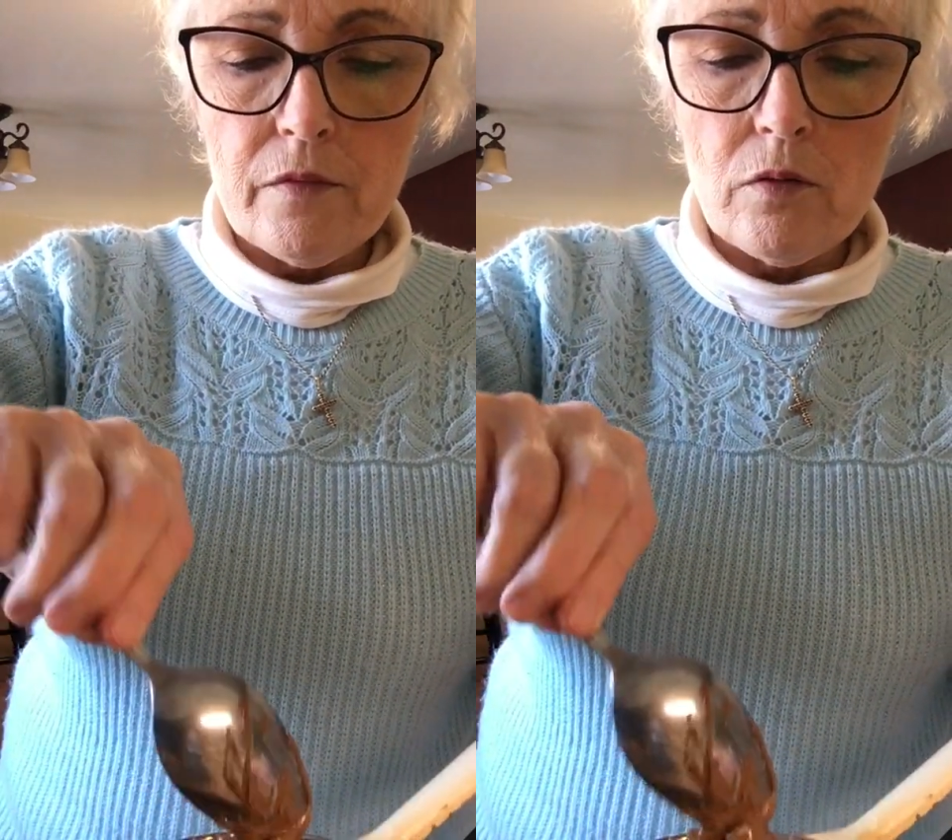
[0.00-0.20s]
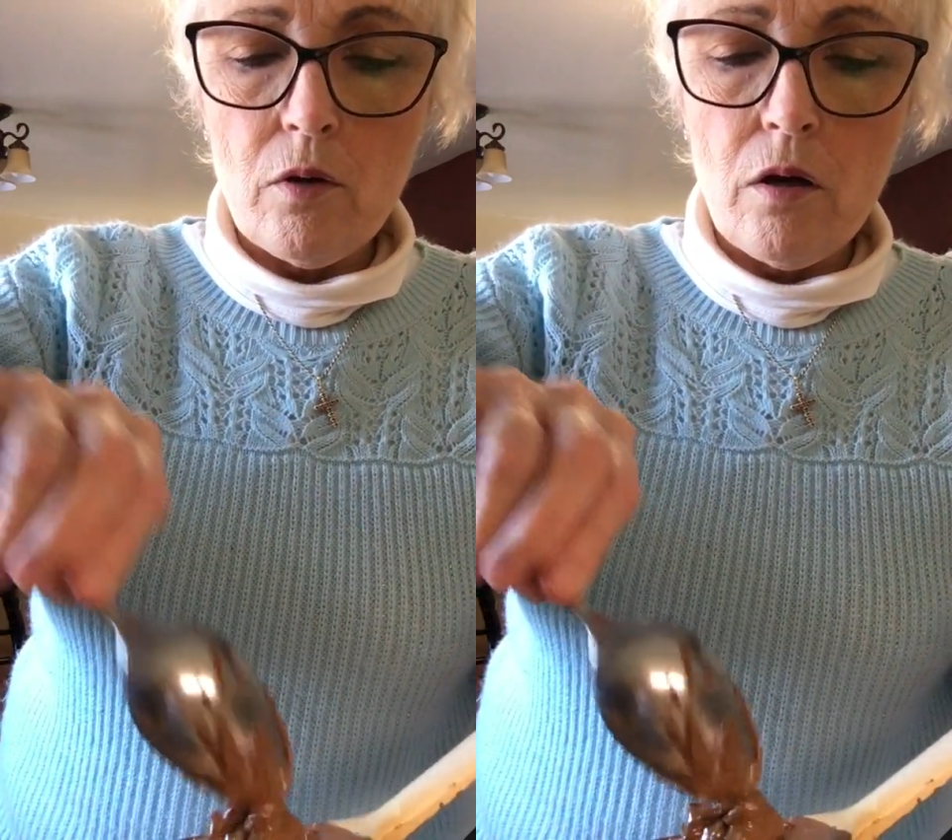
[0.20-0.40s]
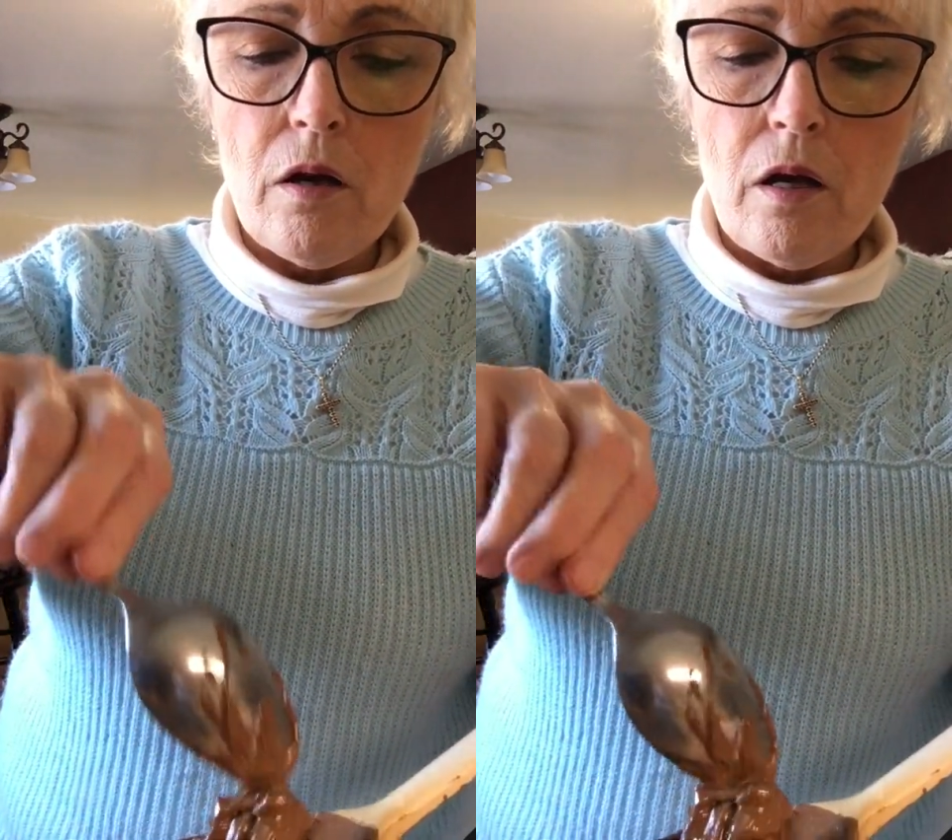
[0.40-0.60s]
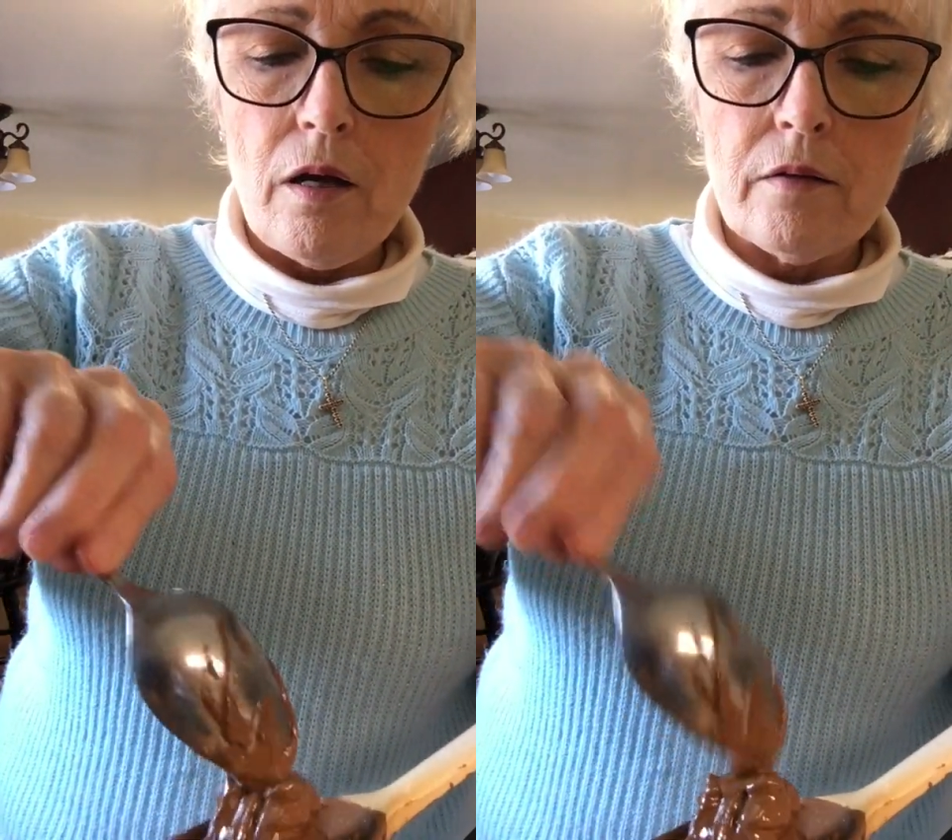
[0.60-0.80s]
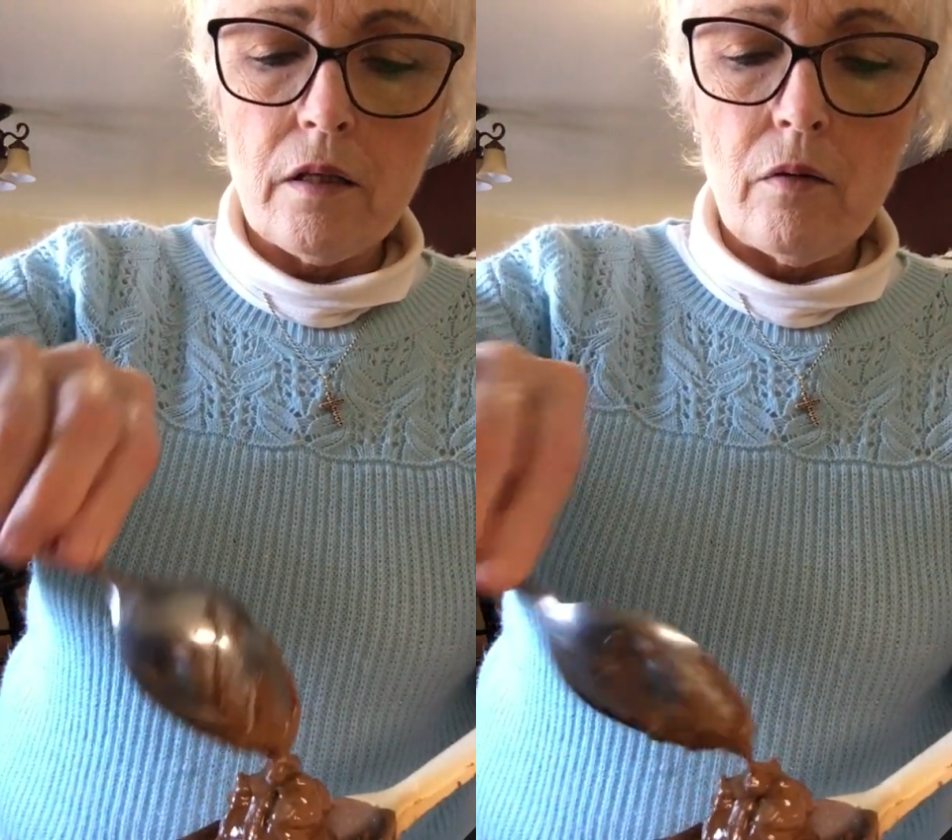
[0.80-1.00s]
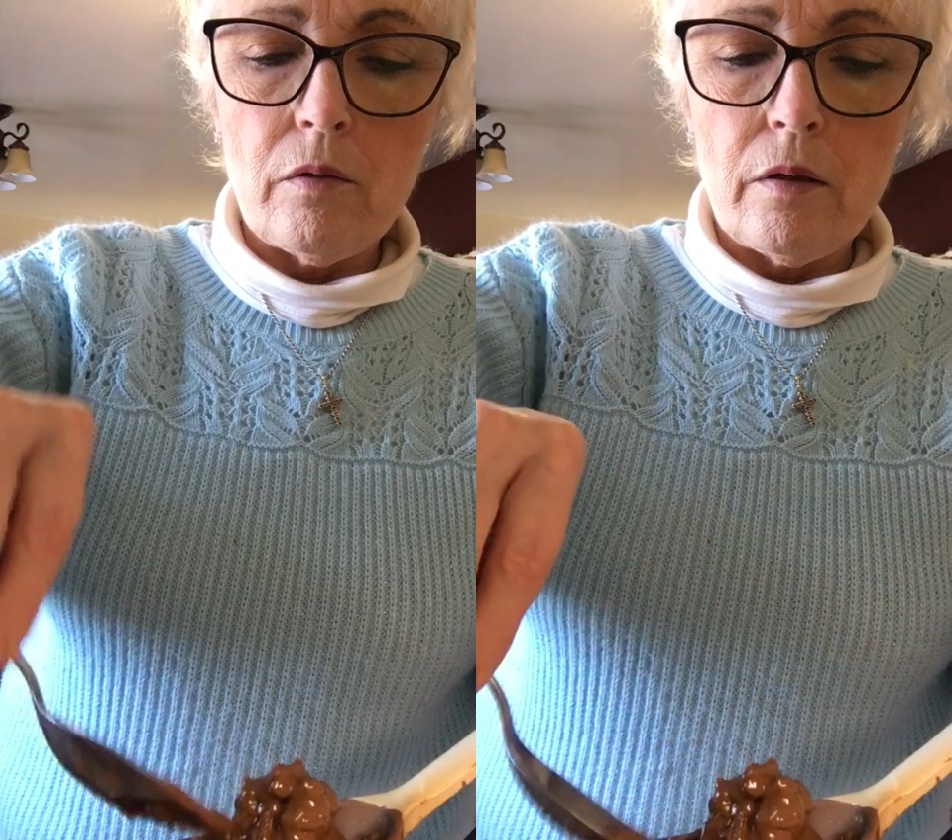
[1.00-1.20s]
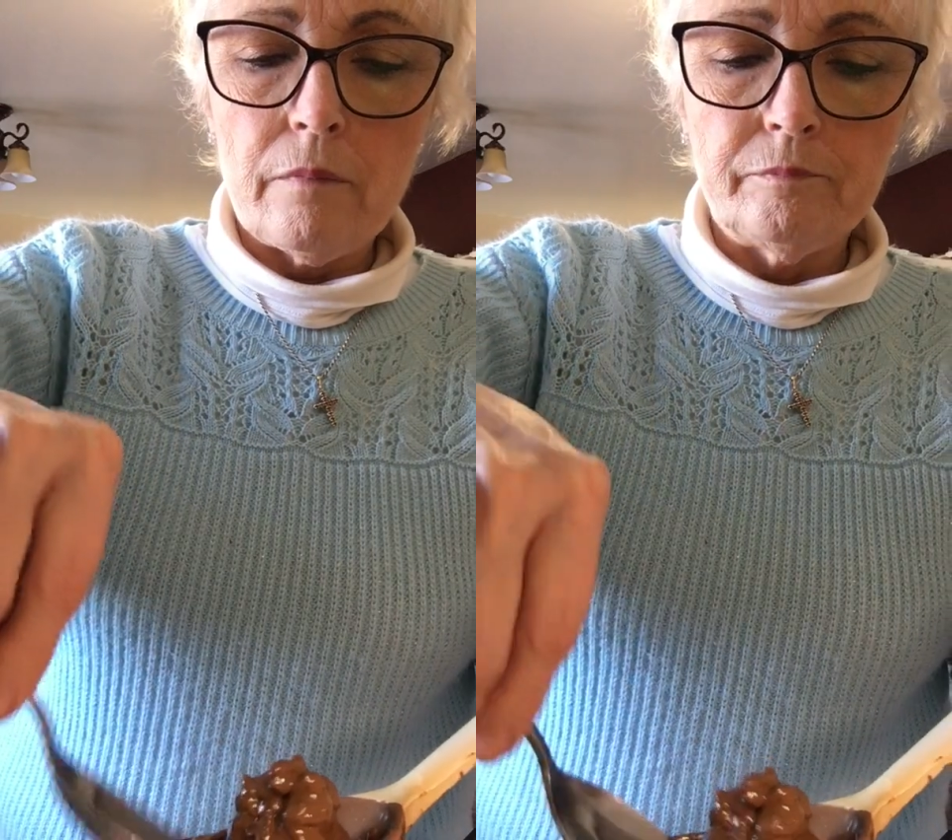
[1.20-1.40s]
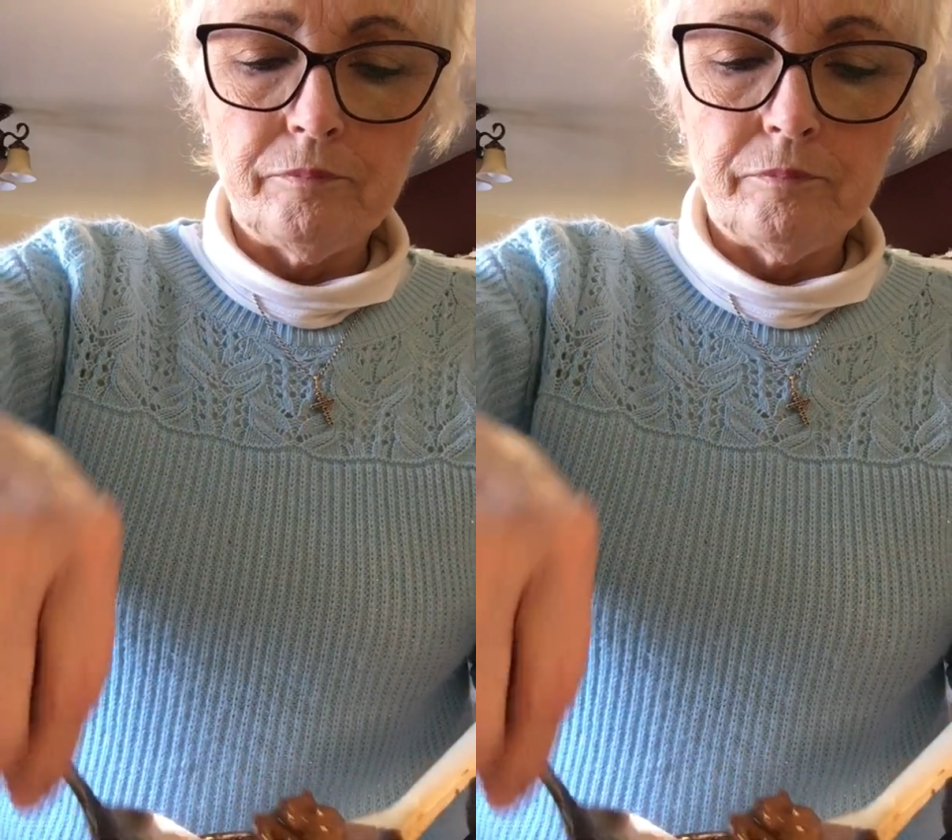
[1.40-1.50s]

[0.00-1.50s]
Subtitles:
so hot that way.